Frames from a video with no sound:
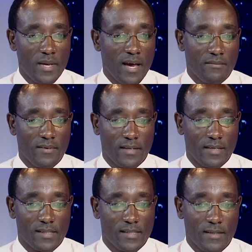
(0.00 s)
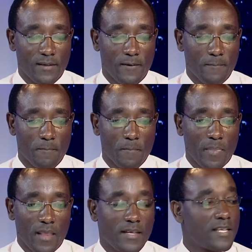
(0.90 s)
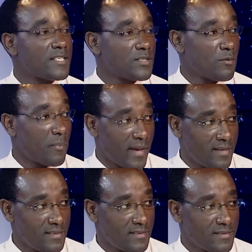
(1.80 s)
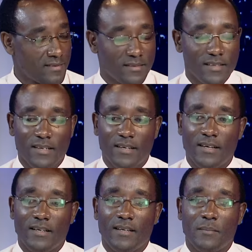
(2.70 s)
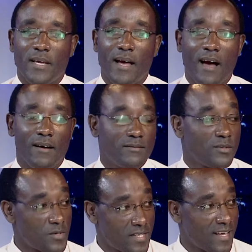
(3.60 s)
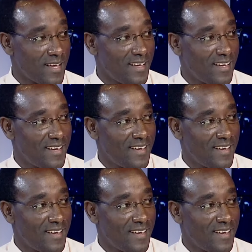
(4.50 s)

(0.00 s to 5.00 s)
having this intestinal pain. He may have nausea.